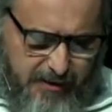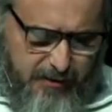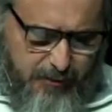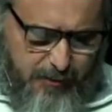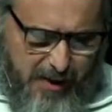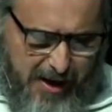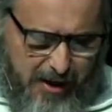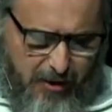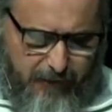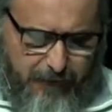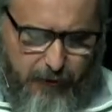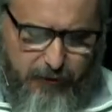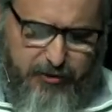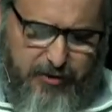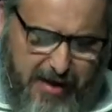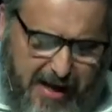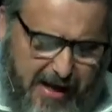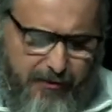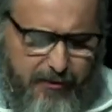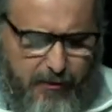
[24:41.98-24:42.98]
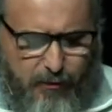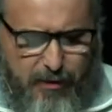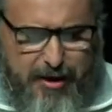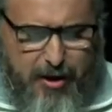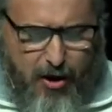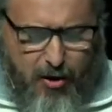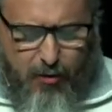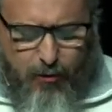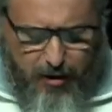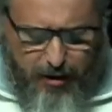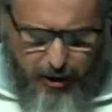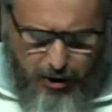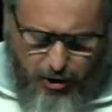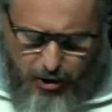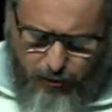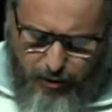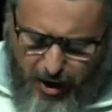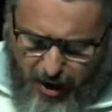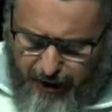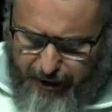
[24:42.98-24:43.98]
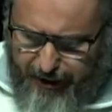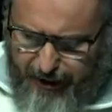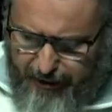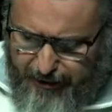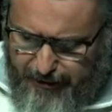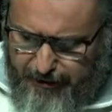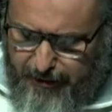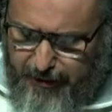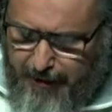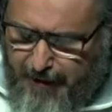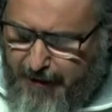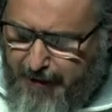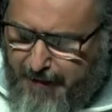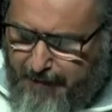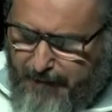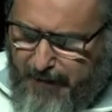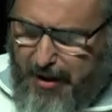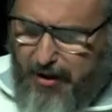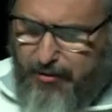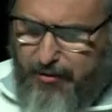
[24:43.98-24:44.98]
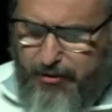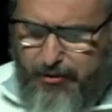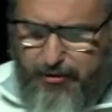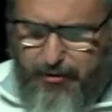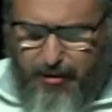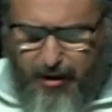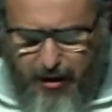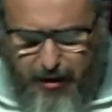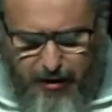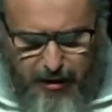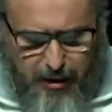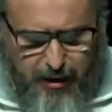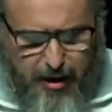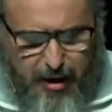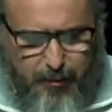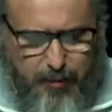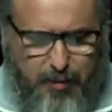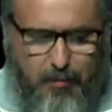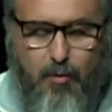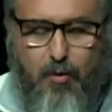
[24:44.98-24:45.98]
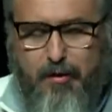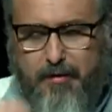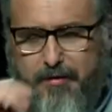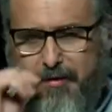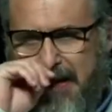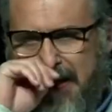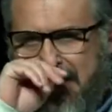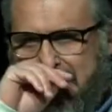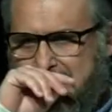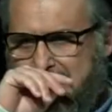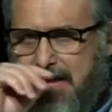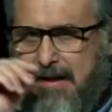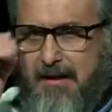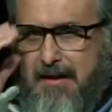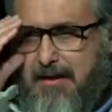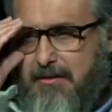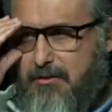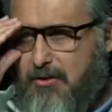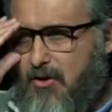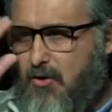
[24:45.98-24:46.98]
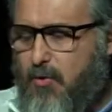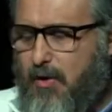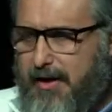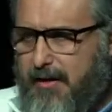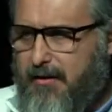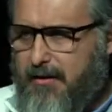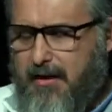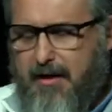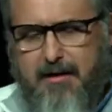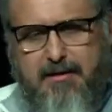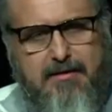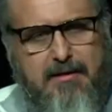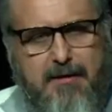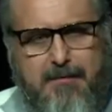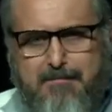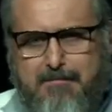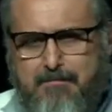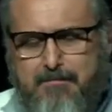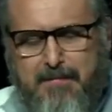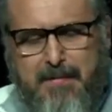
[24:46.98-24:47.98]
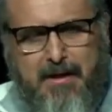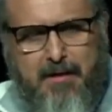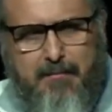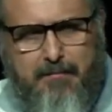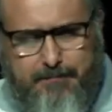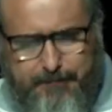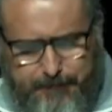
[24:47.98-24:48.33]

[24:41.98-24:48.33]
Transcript: God is powerful. So now that we know what, who God is, there's uh, a couple more things, and these are quick things